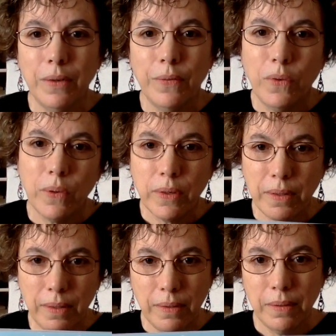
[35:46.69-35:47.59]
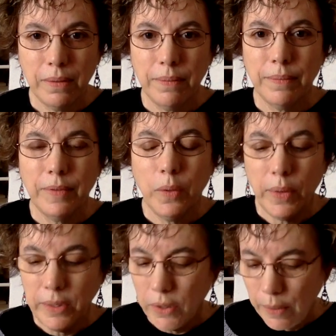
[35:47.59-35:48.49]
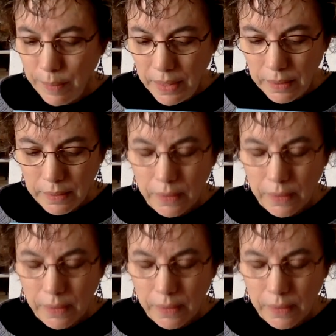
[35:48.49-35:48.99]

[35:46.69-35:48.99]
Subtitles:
so of course it's quite charming.